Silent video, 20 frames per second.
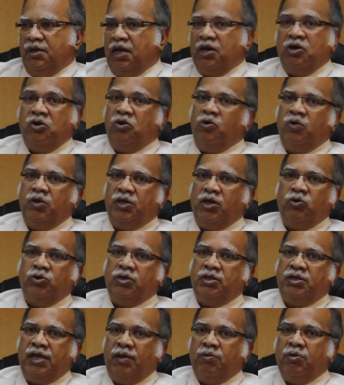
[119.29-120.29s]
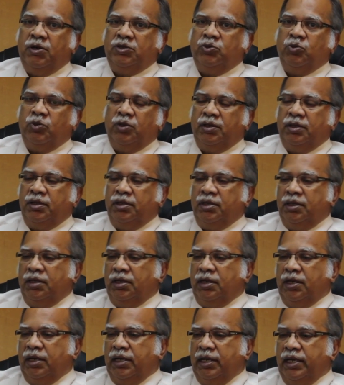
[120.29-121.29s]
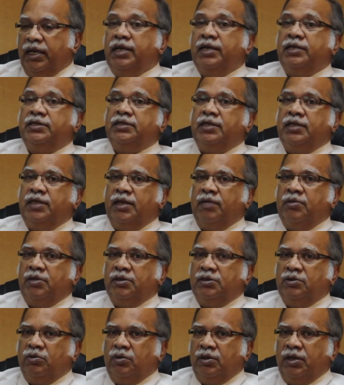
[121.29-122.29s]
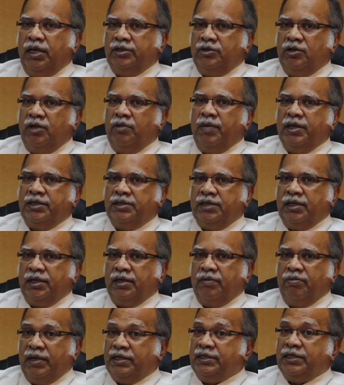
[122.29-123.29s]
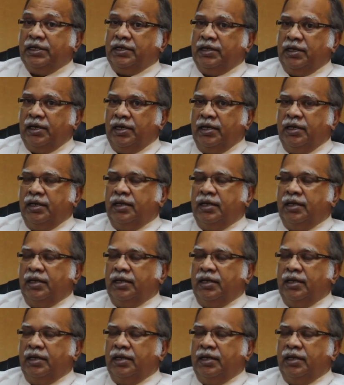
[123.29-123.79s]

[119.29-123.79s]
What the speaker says: Over 1,000 Tamils innocent Tamils were actually massacred.